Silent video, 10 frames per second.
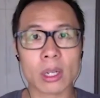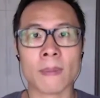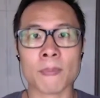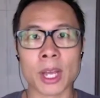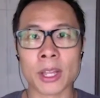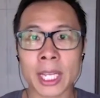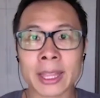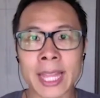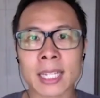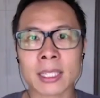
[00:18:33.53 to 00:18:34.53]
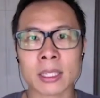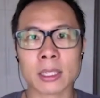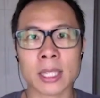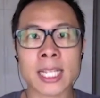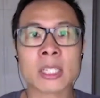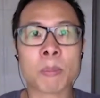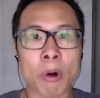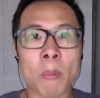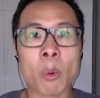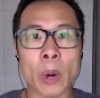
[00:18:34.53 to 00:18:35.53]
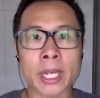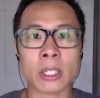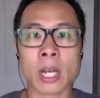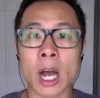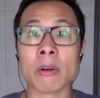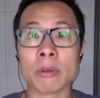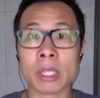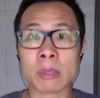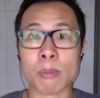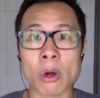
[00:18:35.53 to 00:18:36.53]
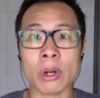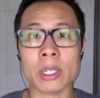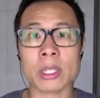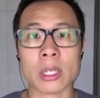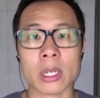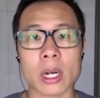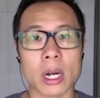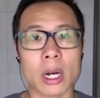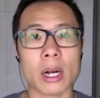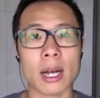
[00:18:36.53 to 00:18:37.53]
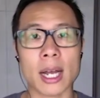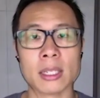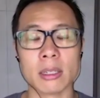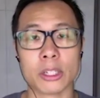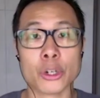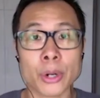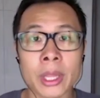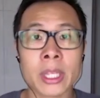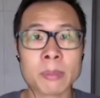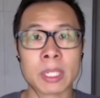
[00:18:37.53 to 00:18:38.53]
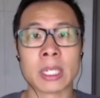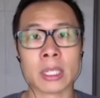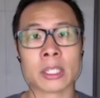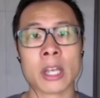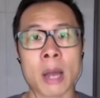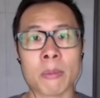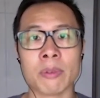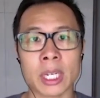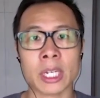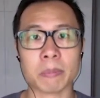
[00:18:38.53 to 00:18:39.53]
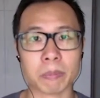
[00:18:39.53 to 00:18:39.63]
Yeah. I think that's the proper way to kind of respond during this particular time of need.